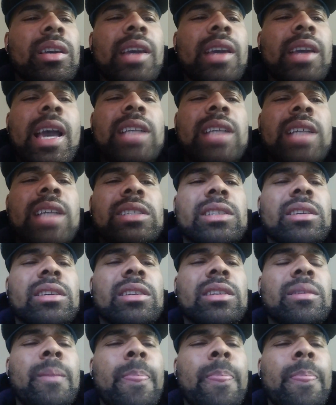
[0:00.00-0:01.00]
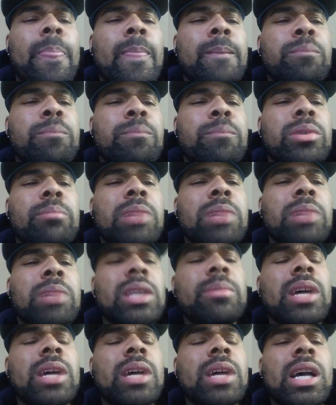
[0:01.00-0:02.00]
actually put
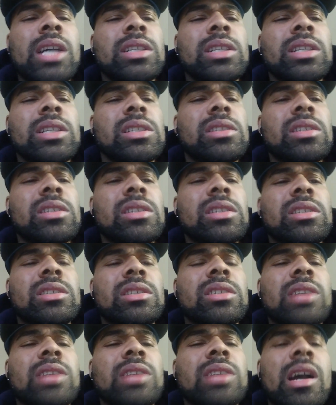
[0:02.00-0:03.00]
money behind this